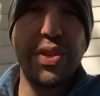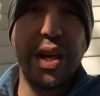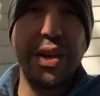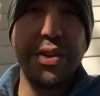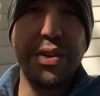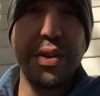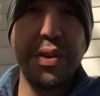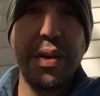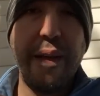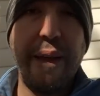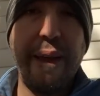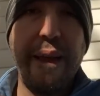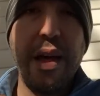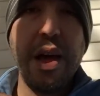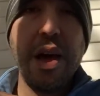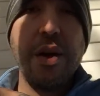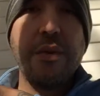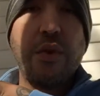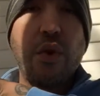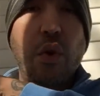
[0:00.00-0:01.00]
center
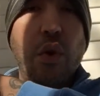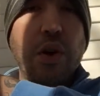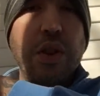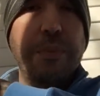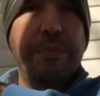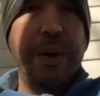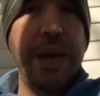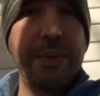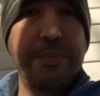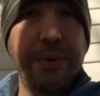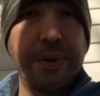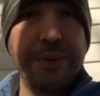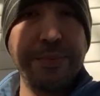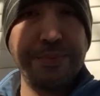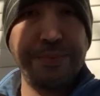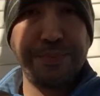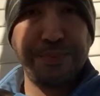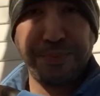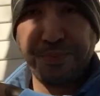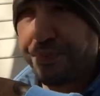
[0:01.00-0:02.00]
for all the people
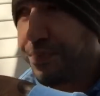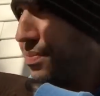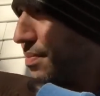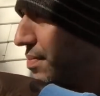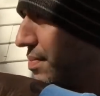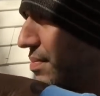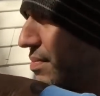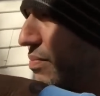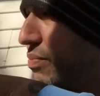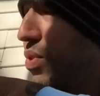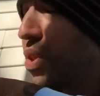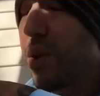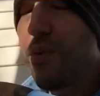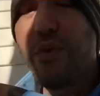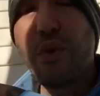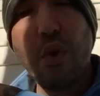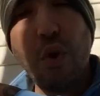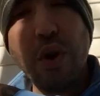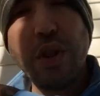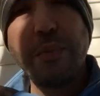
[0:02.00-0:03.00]

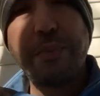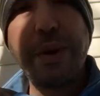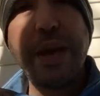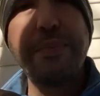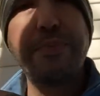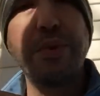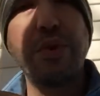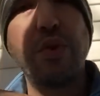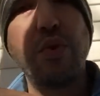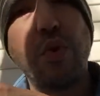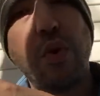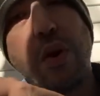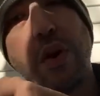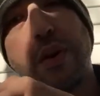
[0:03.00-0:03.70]
who